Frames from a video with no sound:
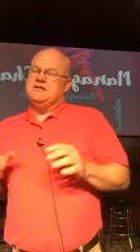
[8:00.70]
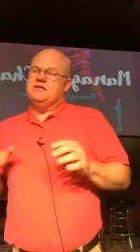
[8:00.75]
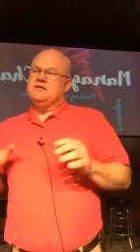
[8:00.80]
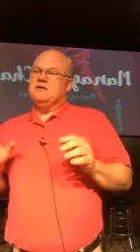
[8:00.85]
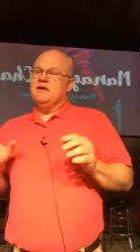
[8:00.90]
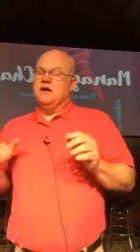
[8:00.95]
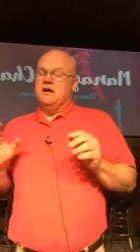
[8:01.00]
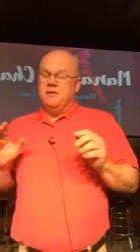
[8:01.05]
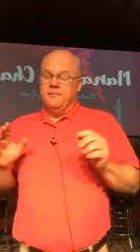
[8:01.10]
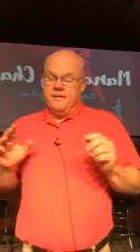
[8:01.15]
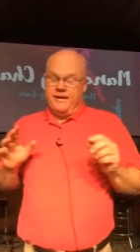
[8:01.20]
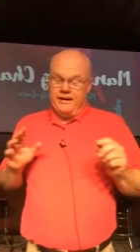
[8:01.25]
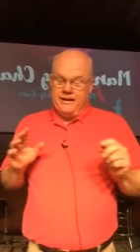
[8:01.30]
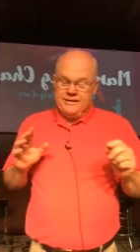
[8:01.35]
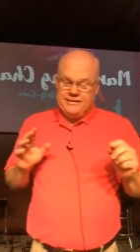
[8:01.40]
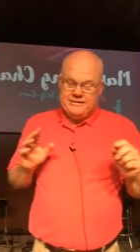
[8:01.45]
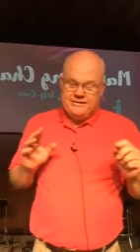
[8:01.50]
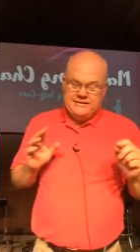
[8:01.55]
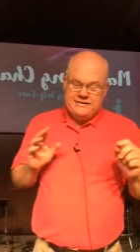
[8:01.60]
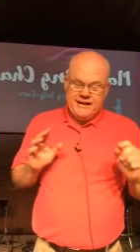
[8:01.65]
some
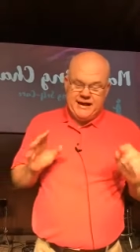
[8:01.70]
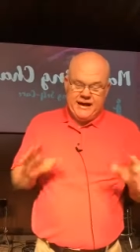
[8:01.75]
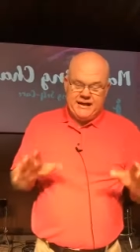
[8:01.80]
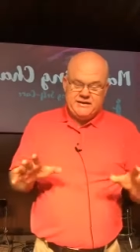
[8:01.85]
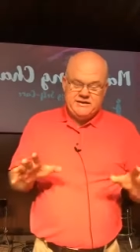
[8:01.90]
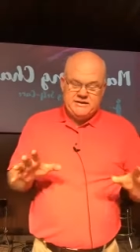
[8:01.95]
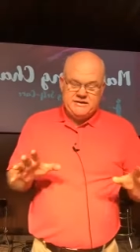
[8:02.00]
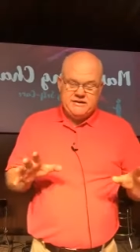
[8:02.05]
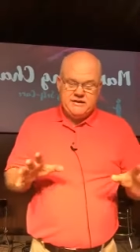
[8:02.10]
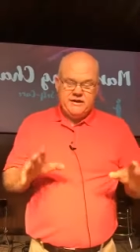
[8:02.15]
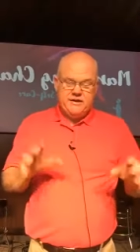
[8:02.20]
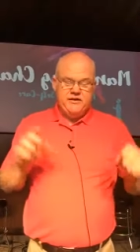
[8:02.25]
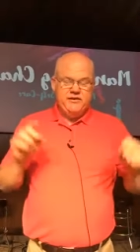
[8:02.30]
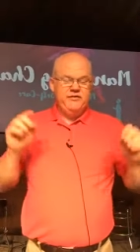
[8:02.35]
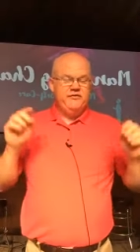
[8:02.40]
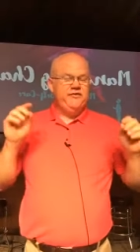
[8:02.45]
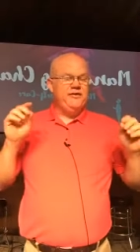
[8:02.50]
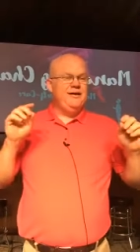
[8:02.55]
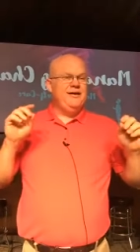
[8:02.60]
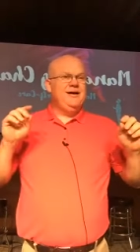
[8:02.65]

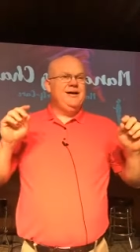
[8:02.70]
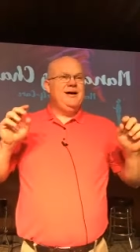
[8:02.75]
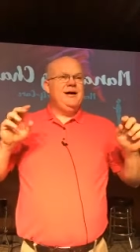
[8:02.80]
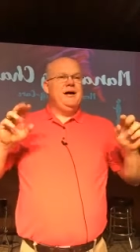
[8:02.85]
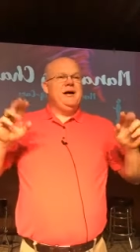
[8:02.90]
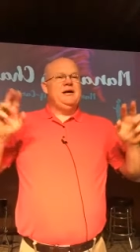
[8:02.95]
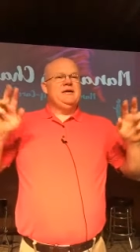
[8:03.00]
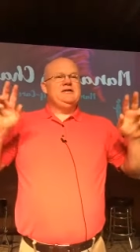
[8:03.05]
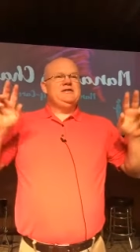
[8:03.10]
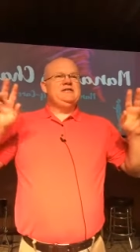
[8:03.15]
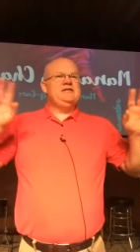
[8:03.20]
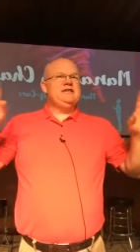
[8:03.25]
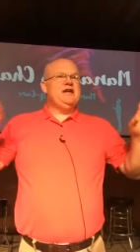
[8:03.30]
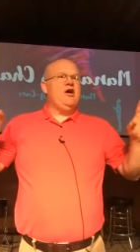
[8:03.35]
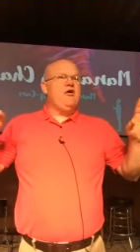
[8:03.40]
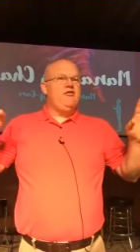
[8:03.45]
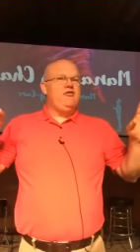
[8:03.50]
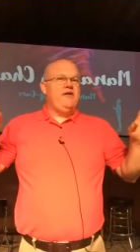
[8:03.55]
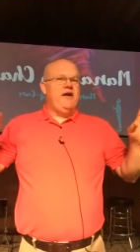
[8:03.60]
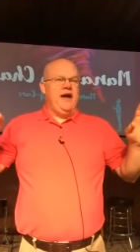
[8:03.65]
intensive
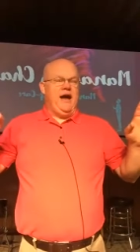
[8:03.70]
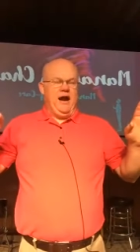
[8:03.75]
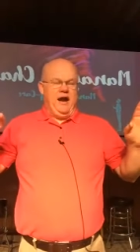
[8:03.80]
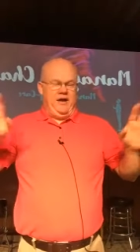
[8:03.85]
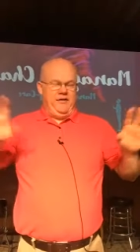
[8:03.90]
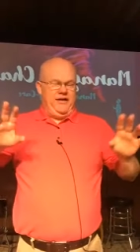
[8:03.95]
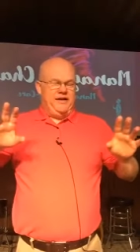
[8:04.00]
self care.